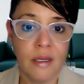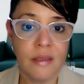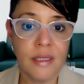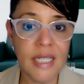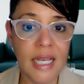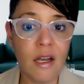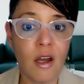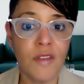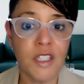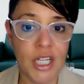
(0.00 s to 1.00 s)
to take on
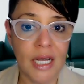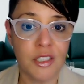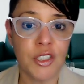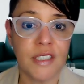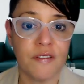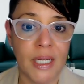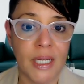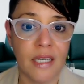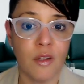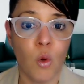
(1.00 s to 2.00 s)
the challenges of
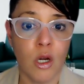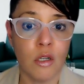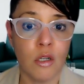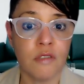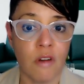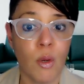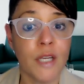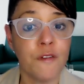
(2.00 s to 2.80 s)
meeting the world's growing